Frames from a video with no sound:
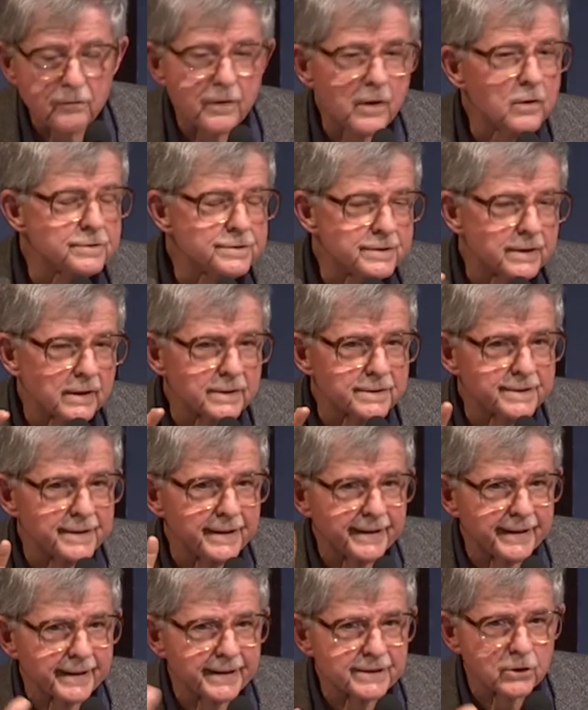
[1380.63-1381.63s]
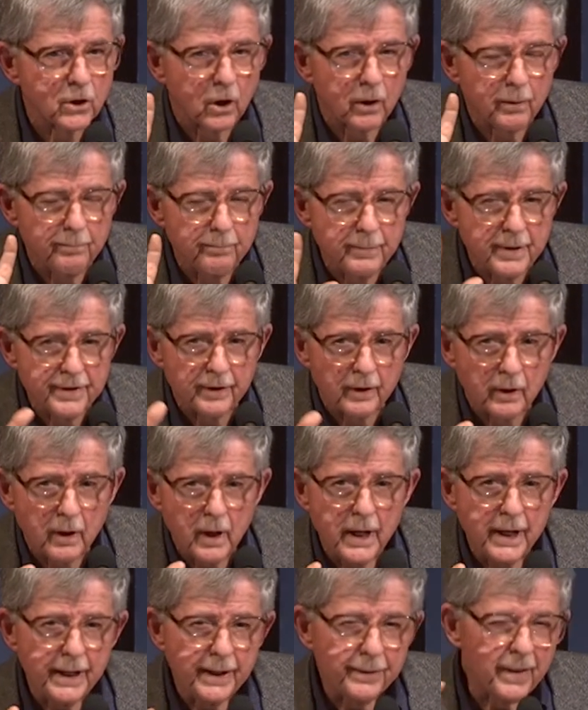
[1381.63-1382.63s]
those things he thinks are mythical.
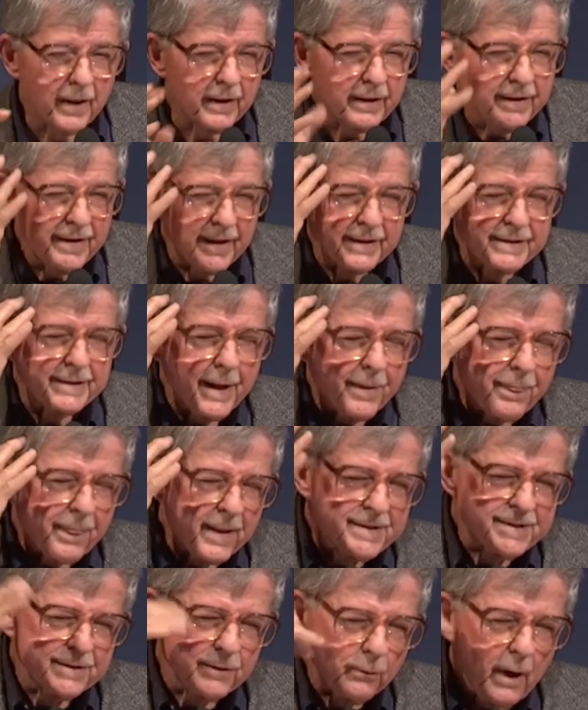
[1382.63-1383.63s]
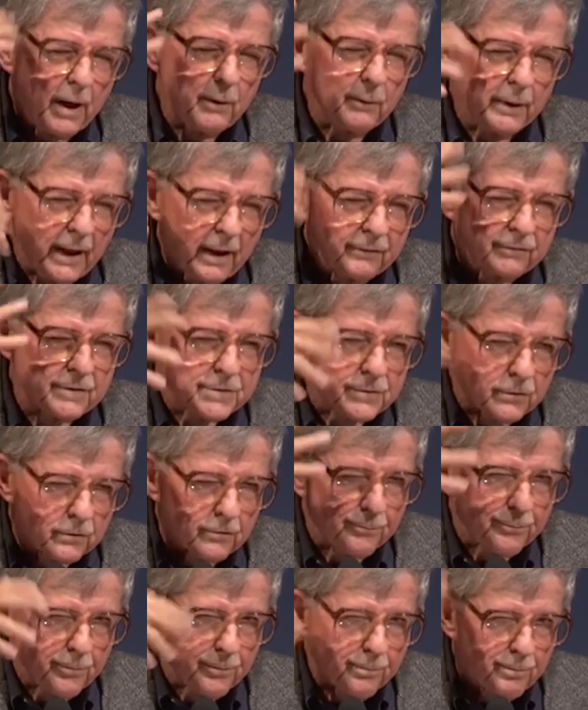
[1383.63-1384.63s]
He thinks that's the way we have to sort of